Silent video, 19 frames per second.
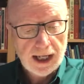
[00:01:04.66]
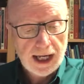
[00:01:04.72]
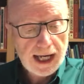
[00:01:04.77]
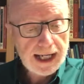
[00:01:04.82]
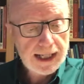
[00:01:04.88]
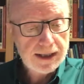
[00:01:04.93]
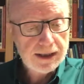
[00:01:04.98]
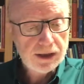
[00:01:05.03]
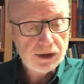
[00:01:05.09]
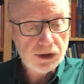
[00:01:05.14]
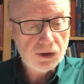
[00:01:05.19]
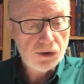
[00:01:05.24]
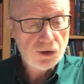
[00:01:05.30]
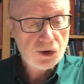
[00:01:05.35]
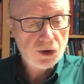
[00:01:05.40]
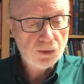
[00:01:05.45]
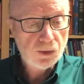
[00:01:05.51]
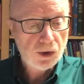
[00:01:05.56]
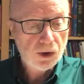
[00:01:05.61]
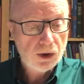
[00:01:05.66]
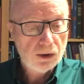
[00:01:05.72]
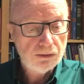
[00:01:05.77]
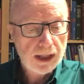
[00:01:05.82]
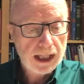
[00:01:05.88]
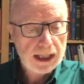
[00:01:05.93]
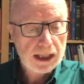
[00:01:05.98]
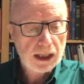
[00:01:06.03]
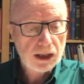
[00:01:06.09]
as the Jews were
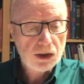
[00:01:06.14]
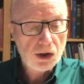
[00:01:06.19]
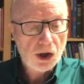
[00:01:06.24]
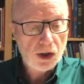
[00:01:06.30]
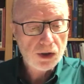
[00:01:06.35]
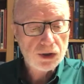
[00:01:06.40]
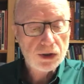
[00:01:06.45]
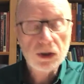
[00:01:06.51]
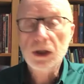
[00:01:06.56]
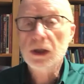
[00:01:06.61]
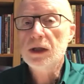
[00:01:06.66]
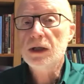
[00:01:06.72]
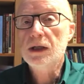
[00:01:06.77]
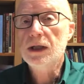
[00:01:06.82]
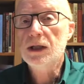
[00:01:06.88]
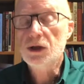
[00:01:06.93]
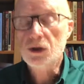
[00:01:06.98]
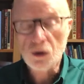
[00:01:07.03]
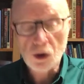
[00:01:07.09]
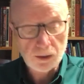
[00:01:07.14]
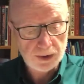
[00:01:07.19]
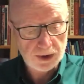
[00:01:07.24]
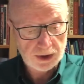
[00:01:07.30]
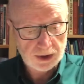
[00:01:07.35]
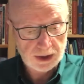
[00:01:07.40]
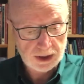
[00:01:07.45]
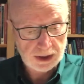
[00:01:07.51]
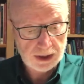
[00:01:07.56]
making constant
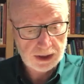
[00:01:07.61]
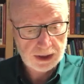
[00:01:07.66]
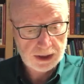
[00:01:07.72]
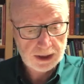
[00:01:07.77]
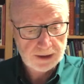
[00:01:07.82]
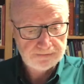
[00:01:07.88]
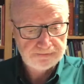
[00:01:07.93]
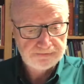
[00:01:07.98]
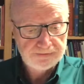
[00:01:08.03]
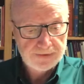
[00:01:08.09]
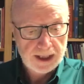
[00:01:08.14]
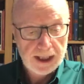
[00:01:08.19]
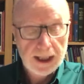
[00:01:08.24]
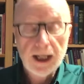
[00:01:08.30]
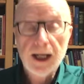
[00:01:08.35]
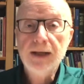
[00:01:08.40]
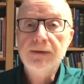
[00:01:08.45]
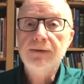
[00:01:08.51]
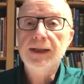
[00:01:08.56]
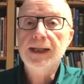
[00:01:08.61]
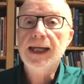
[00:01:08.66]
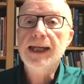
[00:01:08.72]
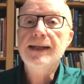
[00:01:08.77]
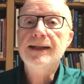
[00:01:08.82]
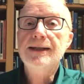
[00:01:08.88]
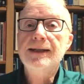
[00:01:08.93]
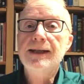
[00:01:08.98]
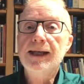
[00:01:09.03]
disturbances at the
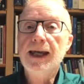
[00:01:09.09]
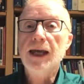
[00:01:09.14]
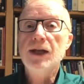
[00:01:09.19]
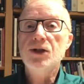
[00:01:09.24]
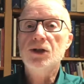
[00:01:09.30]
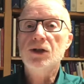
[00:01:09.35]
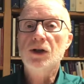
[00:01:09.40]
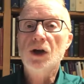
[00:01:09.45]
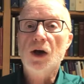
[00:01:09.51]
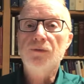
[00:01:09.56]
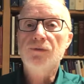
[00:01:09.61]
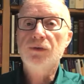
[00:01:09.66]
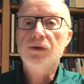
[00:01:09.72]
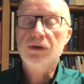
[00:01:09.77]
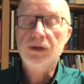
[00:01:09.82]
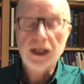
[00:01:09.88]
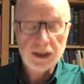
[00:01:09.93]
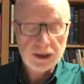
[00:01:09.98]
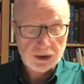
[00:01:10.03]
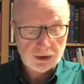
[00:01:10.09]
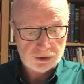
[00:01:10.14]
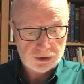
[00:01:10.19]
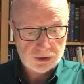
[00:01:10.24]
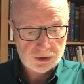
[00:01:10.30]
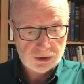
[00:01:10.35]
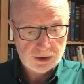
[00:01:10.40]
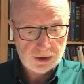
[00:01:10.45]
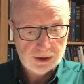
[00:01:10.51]
instigation of
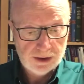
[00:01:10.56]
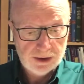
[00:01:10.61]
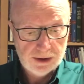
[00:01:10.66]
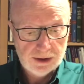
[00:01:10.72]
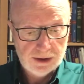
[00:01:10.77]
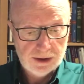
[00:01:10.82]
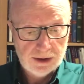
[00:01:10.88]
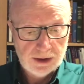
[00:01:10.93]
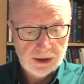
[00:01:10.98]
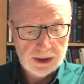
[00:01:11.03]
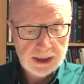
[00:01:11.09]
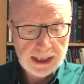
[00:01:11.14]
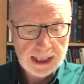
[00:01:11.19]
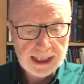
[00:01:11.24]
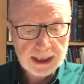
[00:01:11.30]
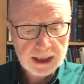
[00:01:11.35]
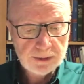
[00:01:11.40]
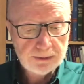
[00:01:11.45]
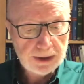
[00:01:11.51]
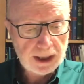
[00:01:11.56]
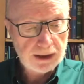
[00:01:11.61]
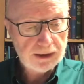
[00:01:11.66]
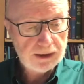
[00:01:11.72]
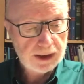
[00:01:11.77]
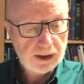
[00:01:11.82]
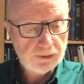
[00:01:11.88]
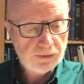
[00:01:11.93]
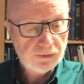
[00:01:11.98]
Christus, he
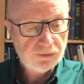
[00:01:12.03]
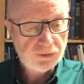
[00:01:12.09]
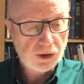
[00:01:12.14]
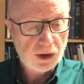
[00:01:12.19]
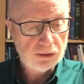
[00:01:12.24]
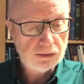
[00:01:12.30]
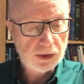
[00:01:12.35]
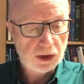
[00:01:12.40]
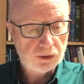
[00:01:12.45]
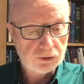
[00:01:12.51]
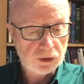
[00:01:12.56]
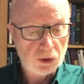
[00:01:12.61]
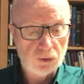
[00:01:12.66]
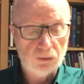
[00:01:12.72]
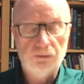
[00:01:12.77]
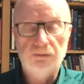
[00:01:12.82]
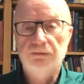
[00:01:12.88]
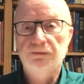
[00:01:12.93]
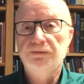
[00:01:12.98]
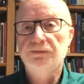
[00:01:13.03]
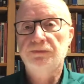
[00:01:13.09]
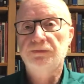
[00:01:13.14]
expelled them from Rome.